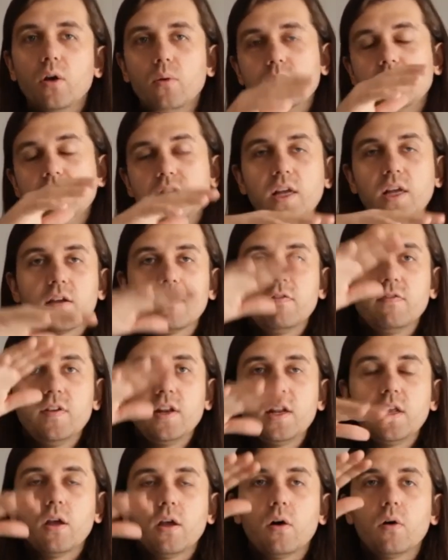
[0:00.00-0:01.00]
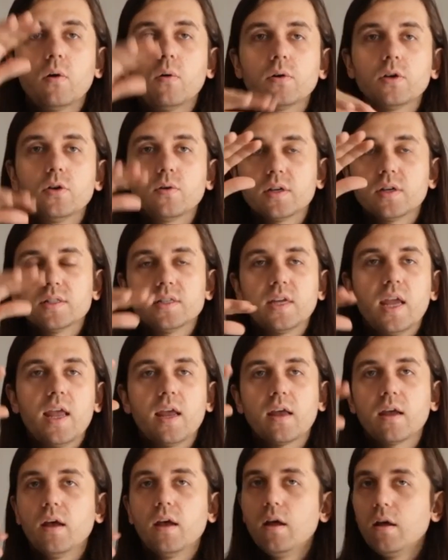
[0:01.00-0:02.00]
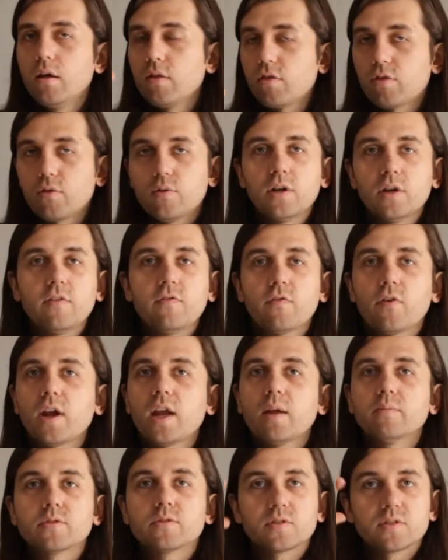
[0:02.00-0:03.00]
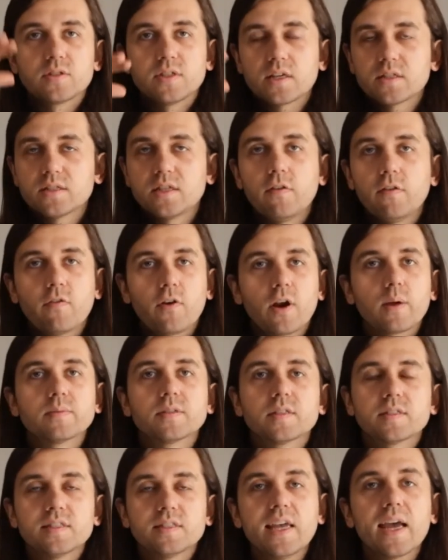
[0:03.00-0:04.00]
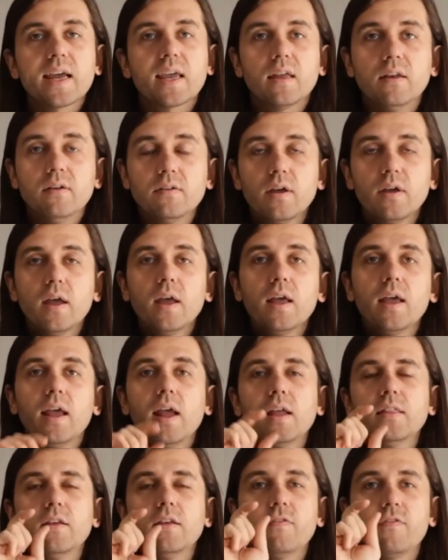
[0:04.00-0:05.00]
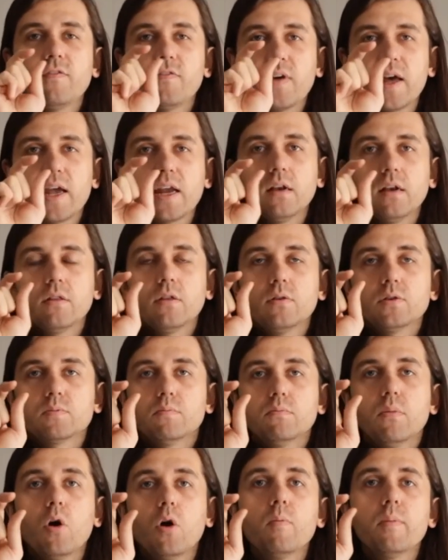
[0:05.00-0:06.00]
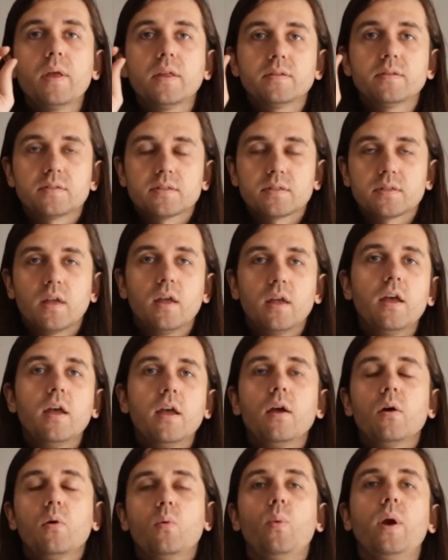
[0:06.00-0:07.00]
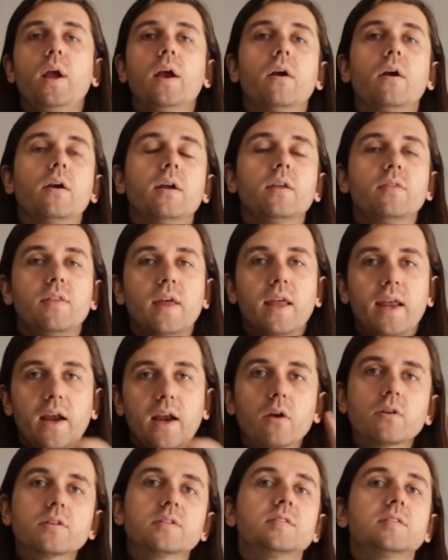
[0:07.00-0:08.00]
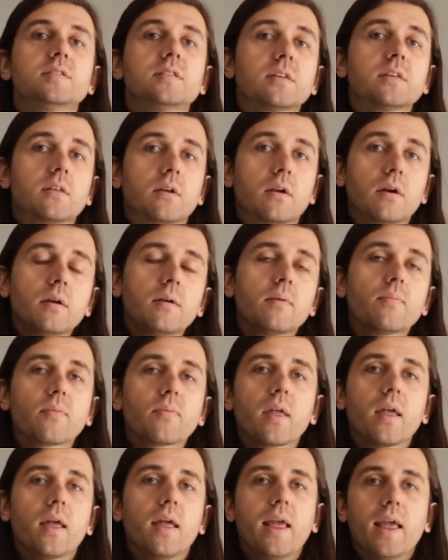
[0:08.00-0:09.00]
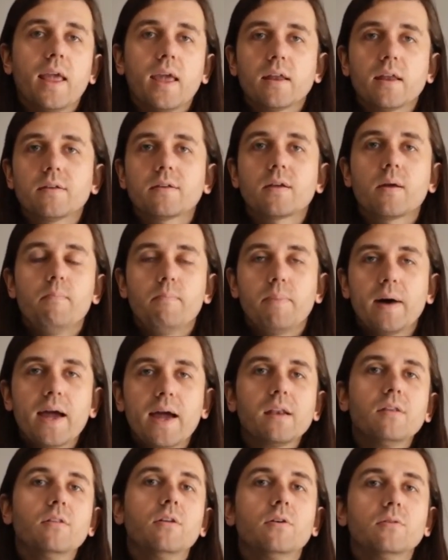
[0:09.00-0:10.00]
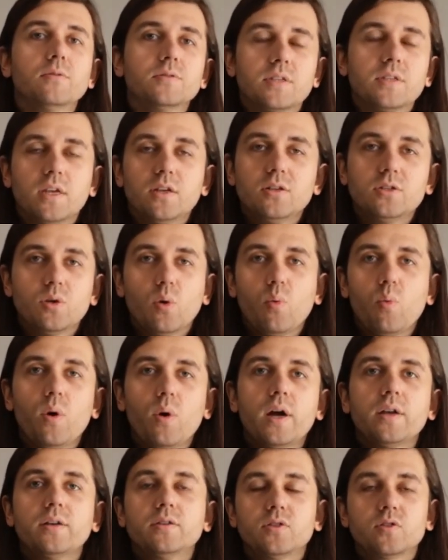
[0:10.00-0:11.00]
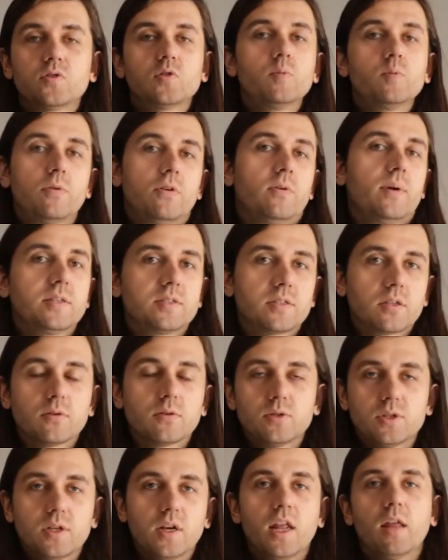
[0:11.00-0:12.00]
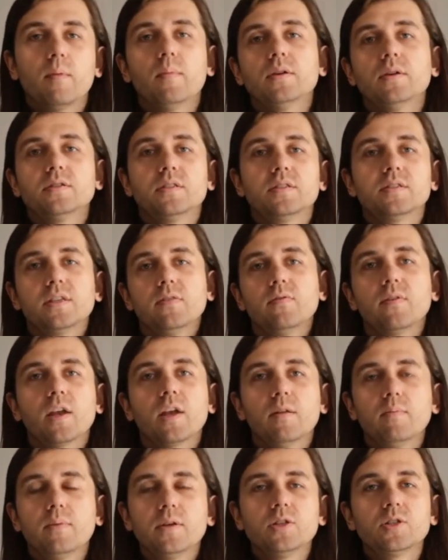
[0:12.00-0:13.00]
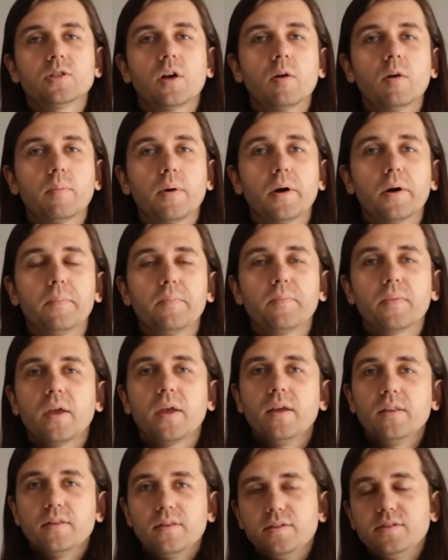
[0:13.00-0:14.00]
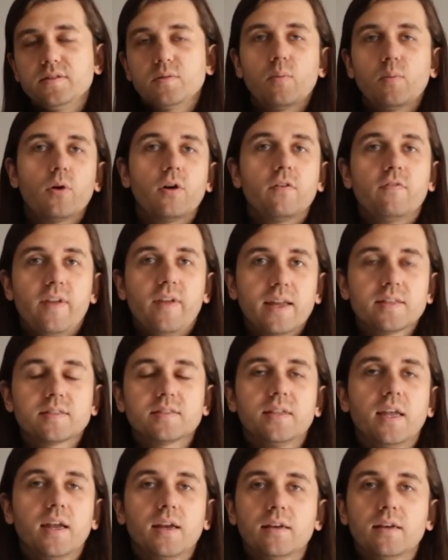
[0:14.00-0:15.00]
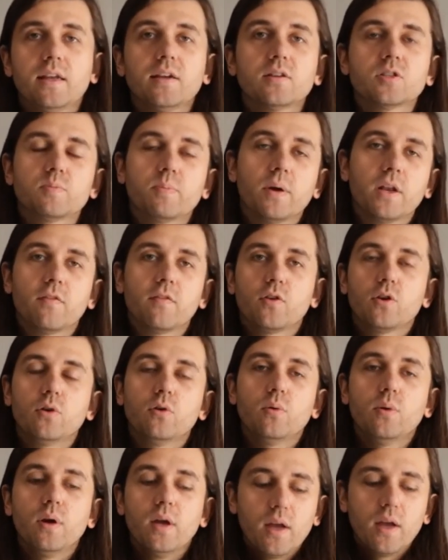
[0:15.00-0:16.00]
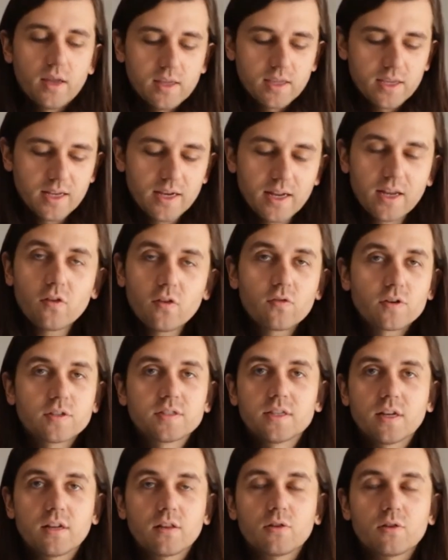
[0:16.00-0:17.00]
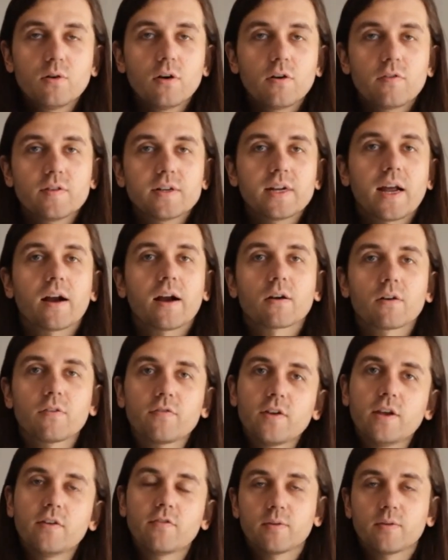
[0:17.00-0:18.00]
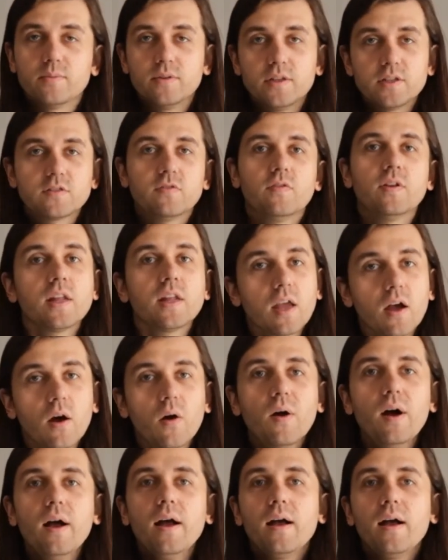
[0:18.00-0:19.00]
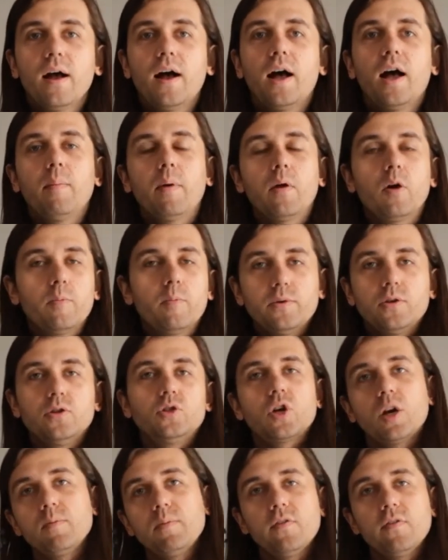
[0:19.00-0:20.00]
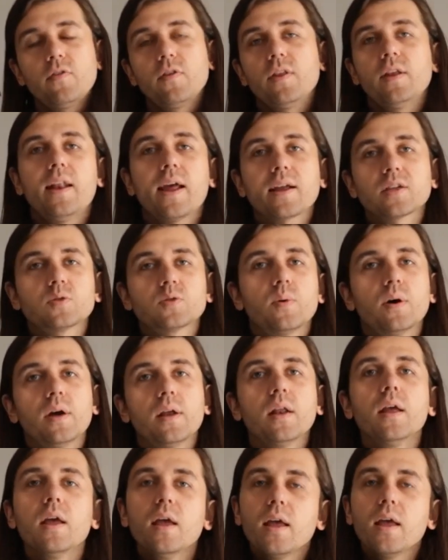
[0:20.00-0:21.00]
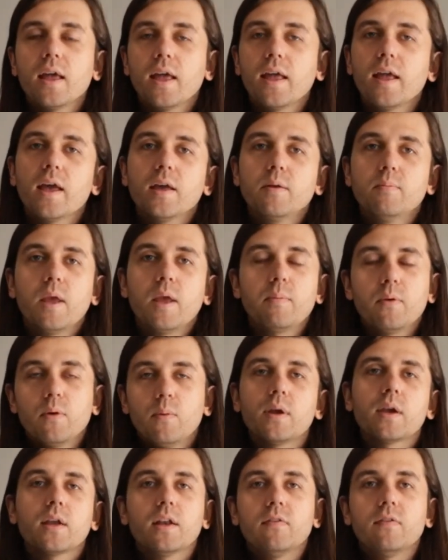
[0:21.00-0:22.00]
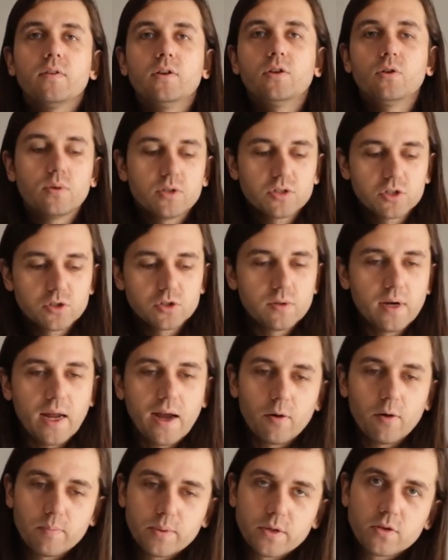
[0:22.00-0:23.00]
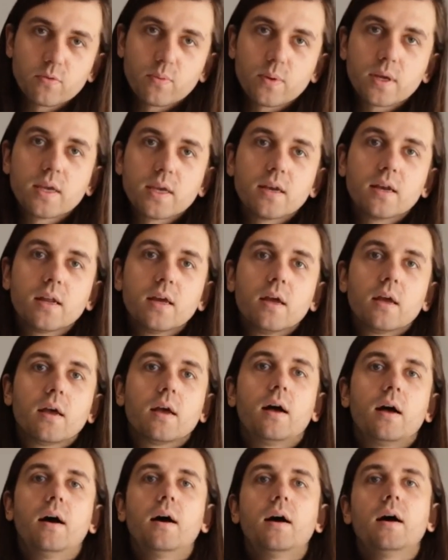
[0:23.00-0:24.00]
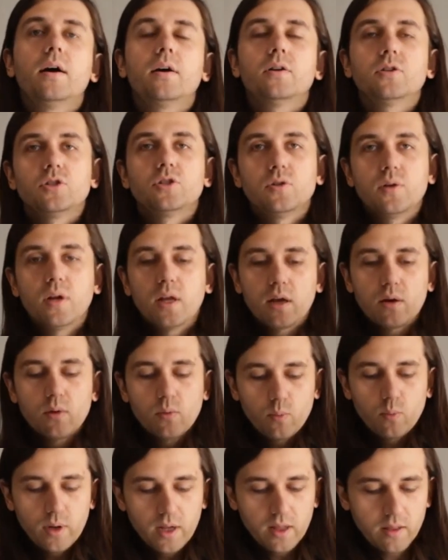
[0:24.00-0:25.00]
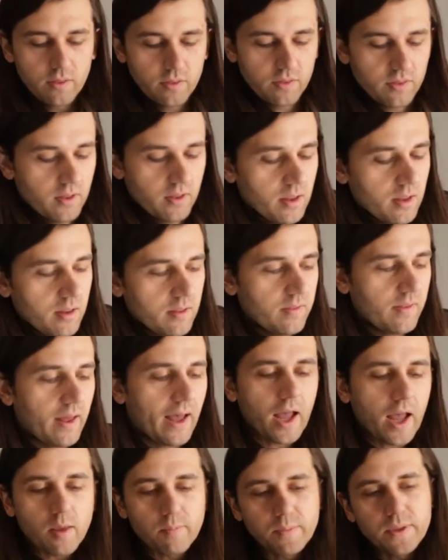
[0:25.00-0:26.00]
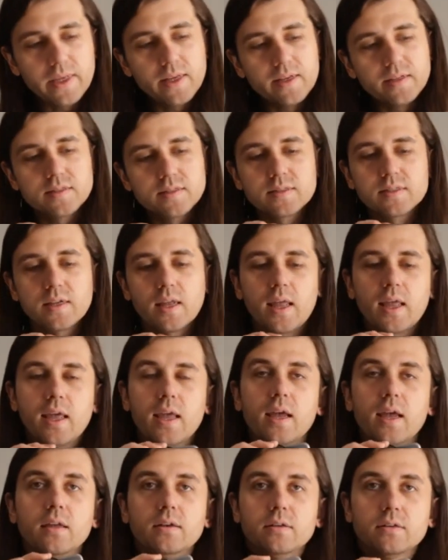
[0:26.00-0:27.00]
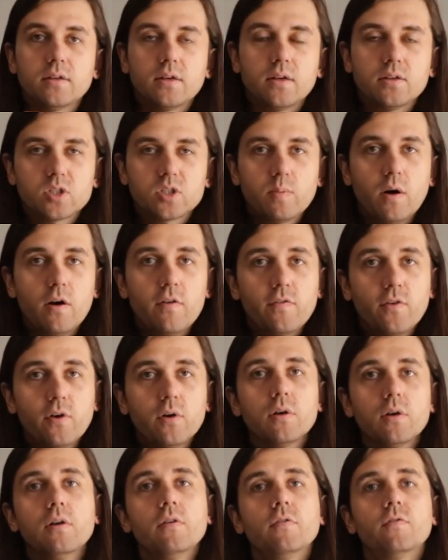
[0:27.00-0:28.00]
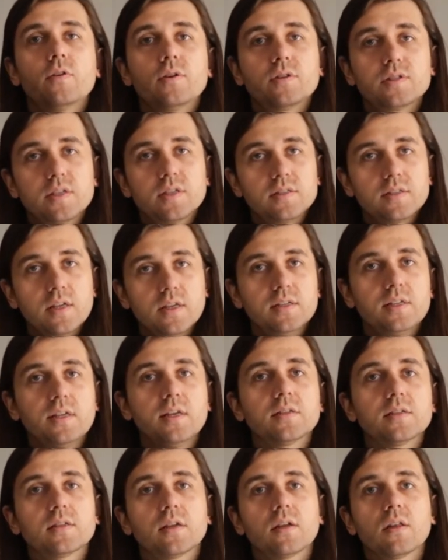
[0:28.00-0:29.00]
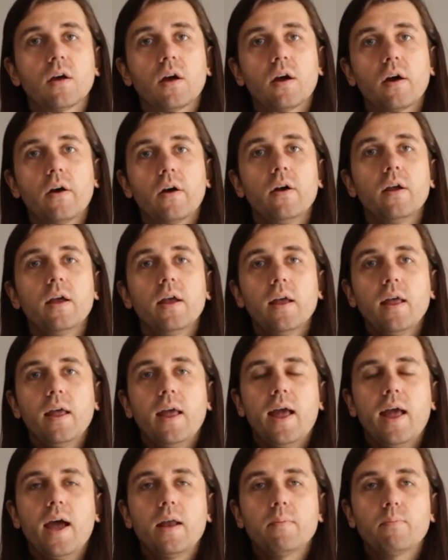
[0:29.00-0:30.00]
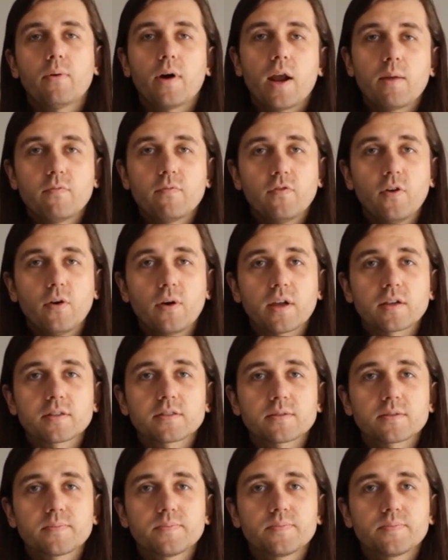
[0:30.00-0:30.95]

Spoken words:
When you take a video, you can take 30 frames or 60 frames a second and then find those moments where the air is stiller, and combine those into one super resolution image that's even going to be sharper. These are more advanced techniques, but if you get interested in lunar photography from this video, I hope you join me for the next one, and maybe we can even do a shootout between shooting with the eyepiece and a smartphone versus a DSLR at prime focus.